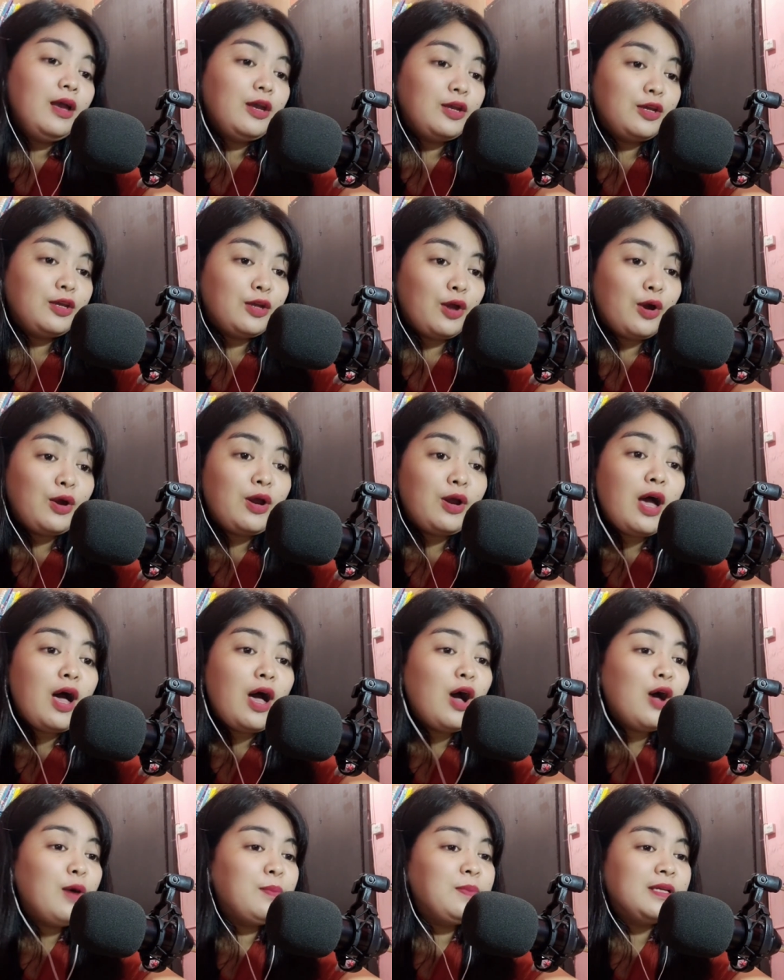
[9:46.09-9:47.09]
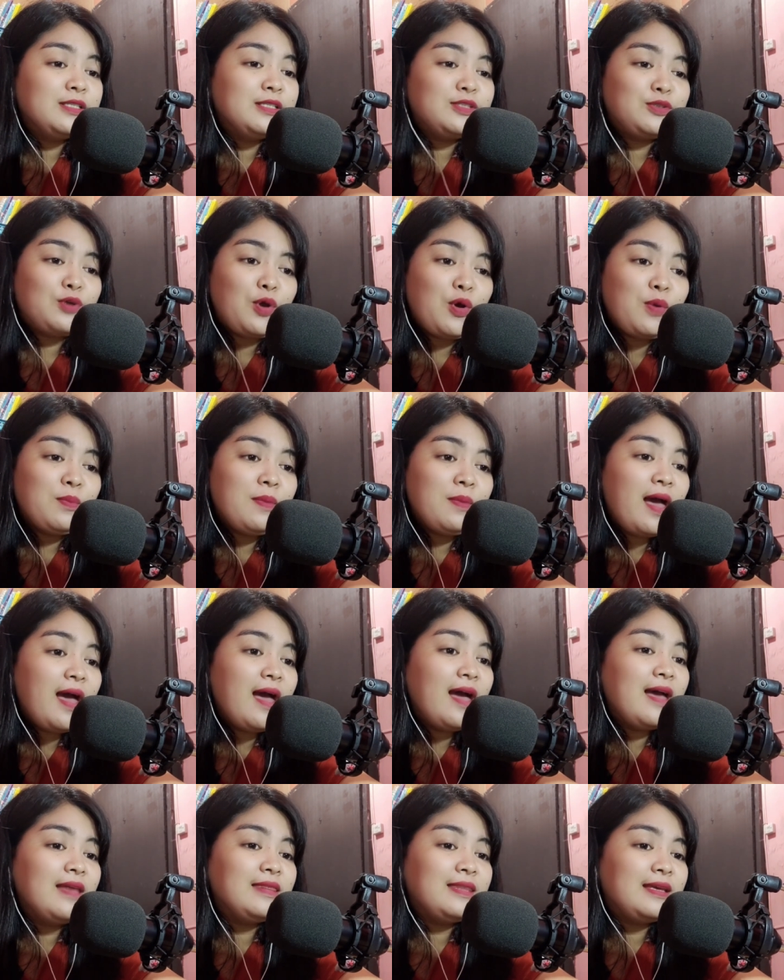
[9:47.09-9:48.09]
You're a hopeless
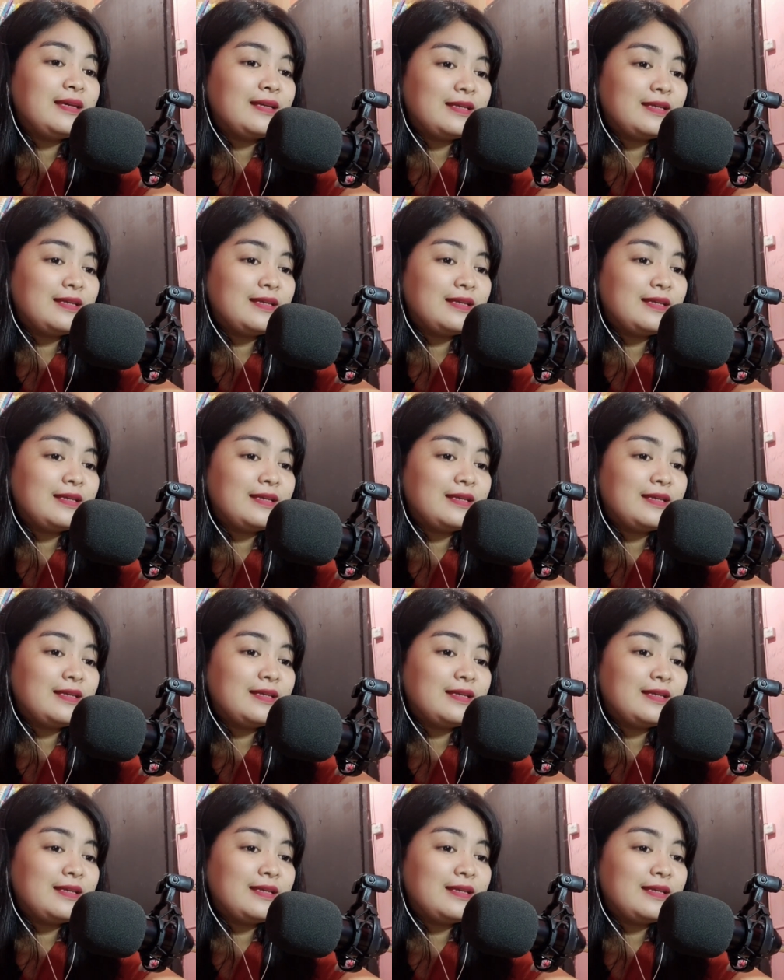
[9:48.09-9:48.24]
romantic